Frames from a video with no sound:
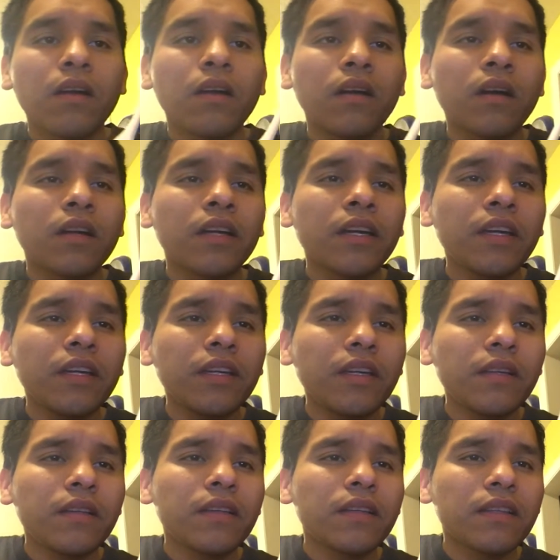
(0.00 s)

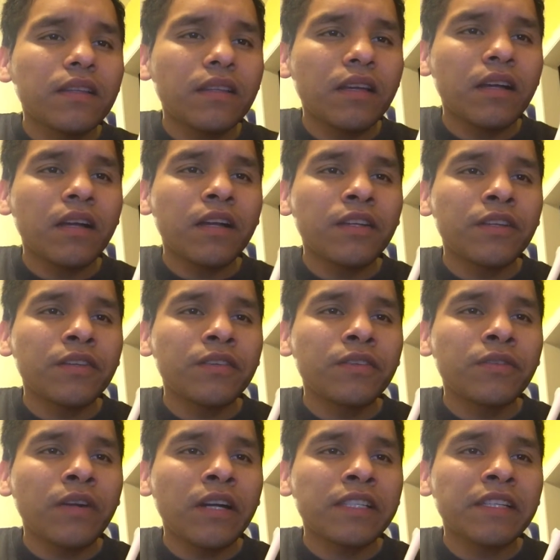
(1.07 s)
Okay,
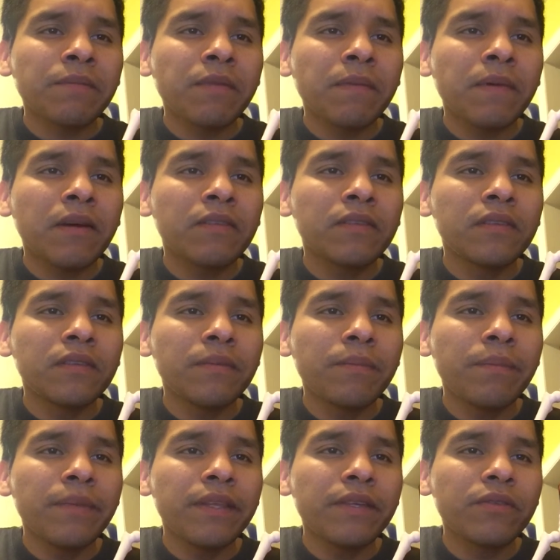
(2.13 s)
you're asking me about the
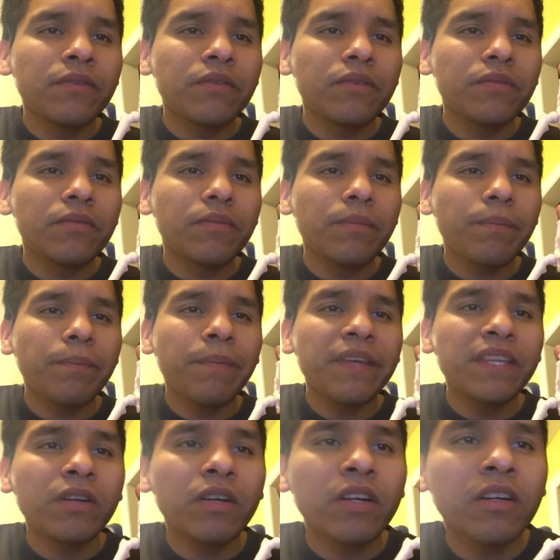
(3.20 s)
medial
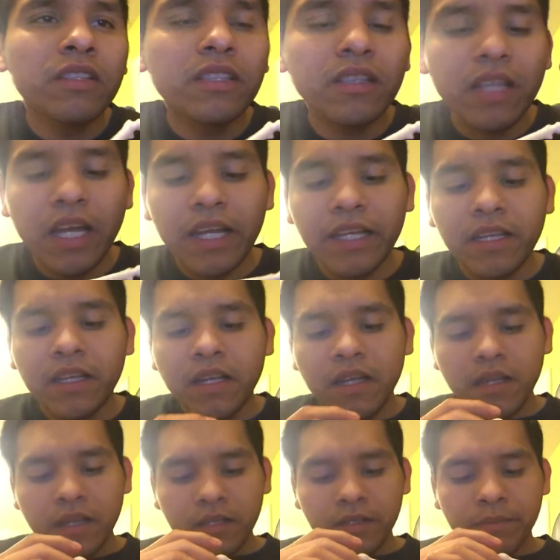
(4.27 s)
condyle.
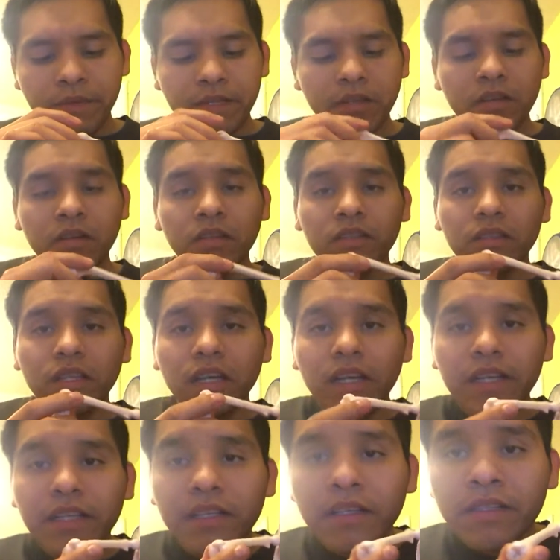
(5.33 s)
The medial
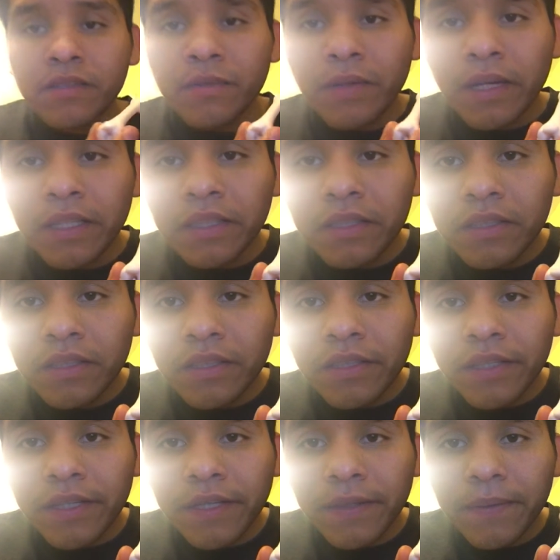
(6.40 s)
condyle is right
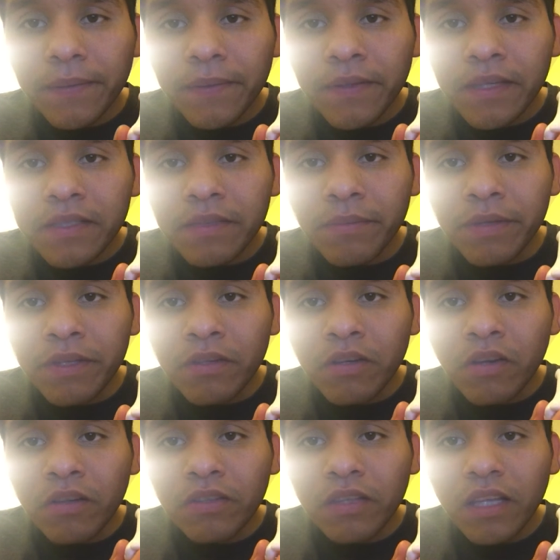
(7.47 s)
there. That's the medial
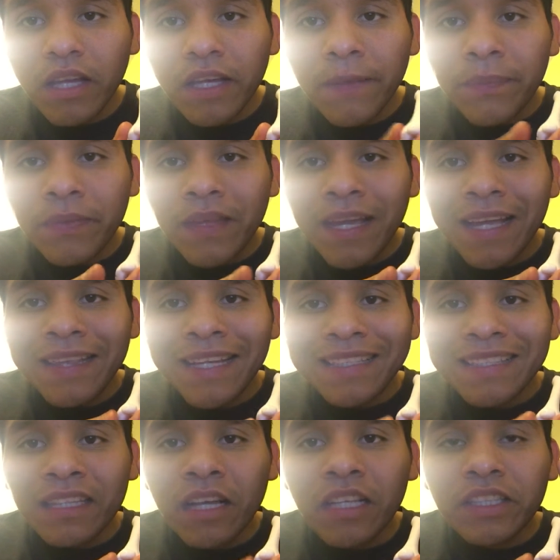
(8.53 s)
condyle.
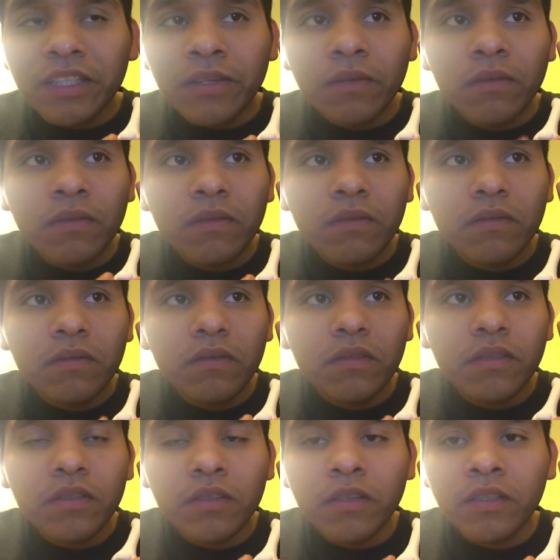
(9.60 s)
That's the lateral
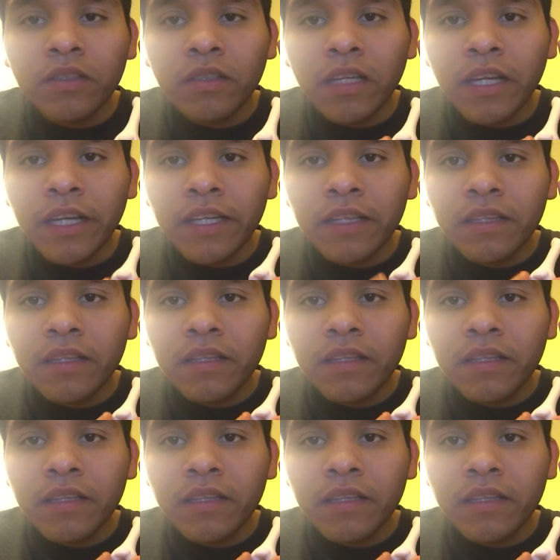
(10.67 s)
condyle.